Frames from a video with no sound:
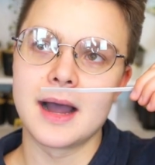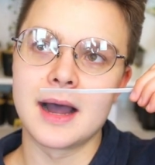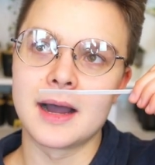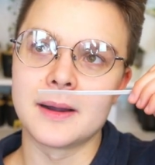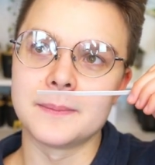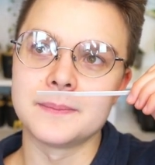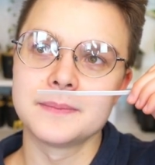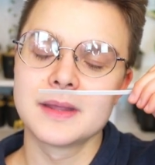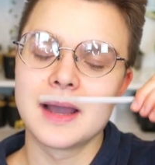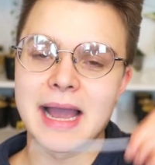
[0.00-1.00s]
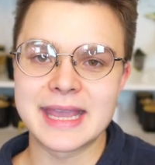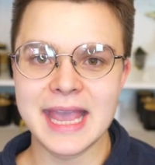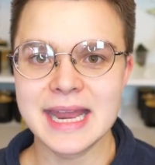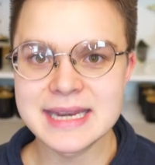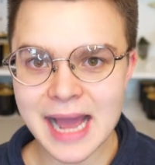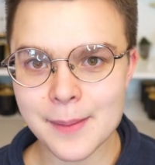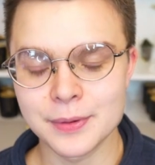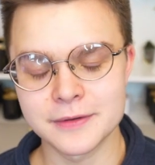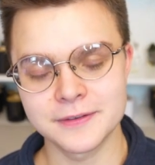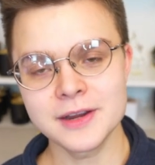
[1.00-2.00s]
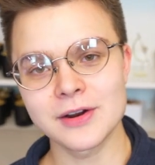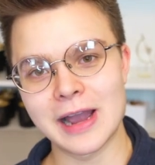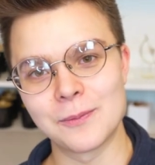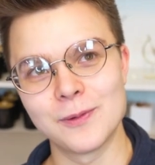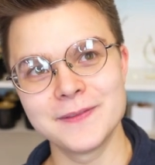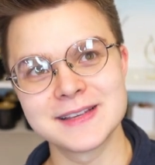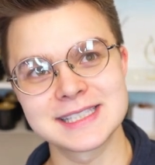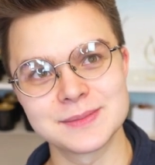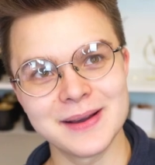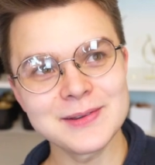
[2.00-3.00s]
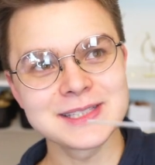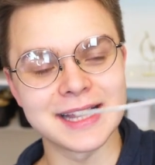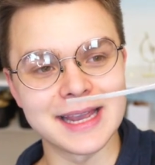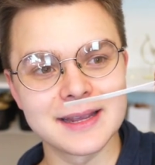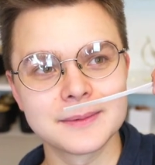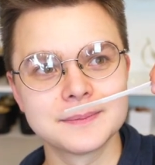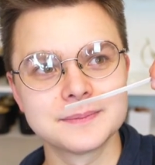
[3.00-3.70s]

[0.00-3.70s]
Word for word: Um, I cannot put a finger on what this smells like,